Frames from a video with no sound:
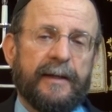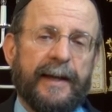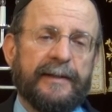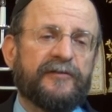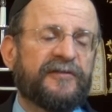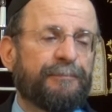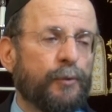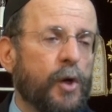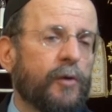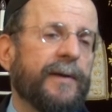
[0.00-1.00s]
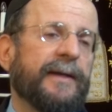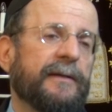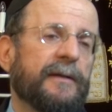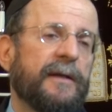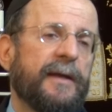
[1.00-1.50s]
and
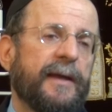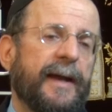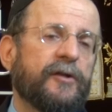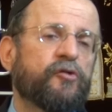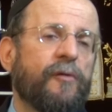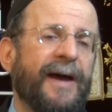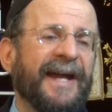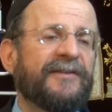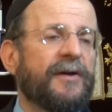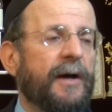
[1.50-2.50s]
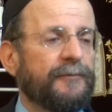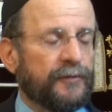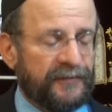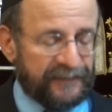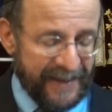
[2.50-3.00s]
exploring and trying to
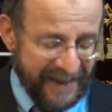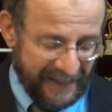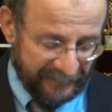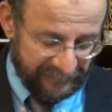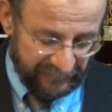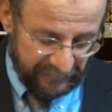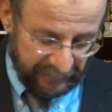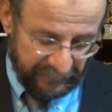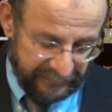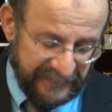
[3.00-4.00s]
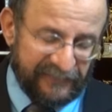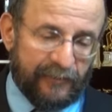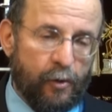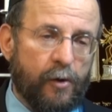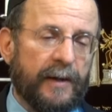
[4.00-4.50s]
understand these
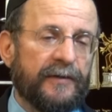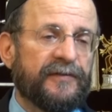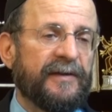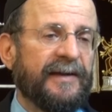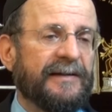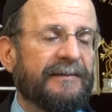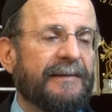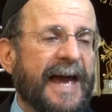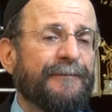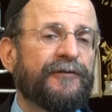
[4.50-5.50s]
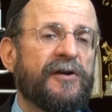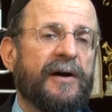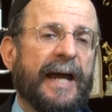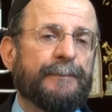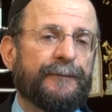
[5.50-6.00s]
laws in a
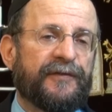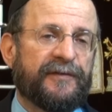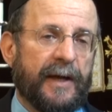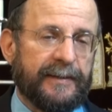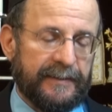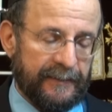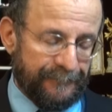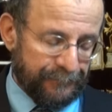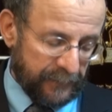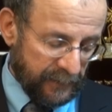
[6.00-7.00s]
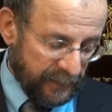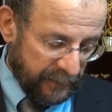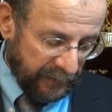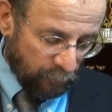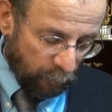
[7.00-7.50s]
lifetime of study
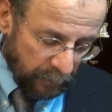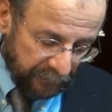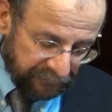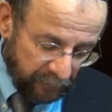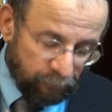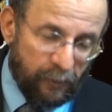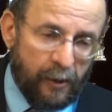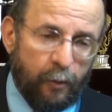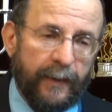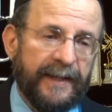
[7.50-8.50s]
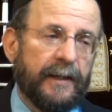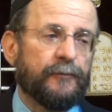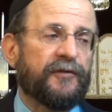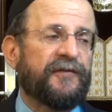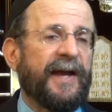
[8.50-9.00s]
in order to grow in
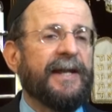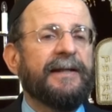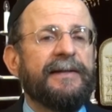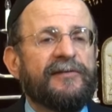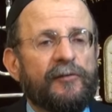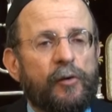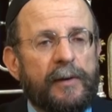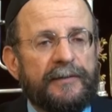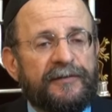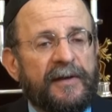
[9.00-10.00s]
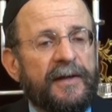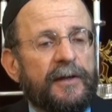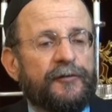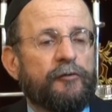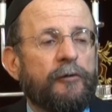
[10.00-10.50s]
understanding these laws,
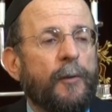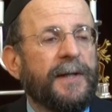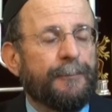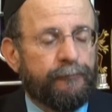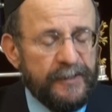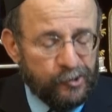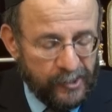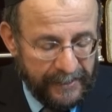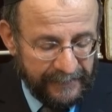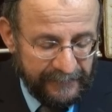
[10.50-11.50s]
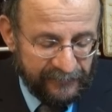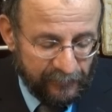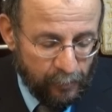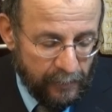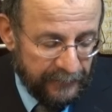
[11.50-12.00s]
to grow in appreciating these
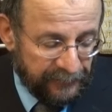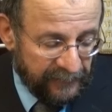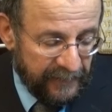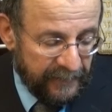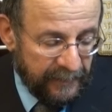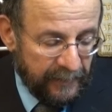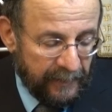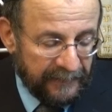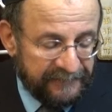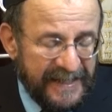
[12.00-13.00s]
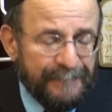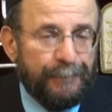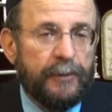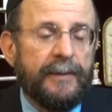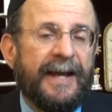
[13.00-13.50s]
laws on
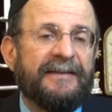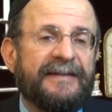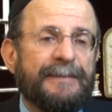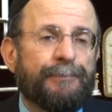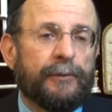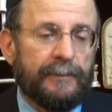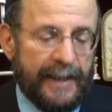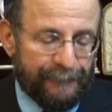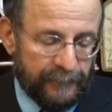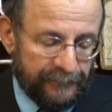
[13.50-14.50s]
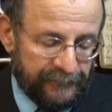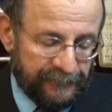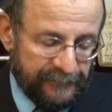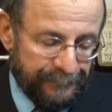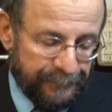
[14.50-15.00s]
deeper and deeper levels.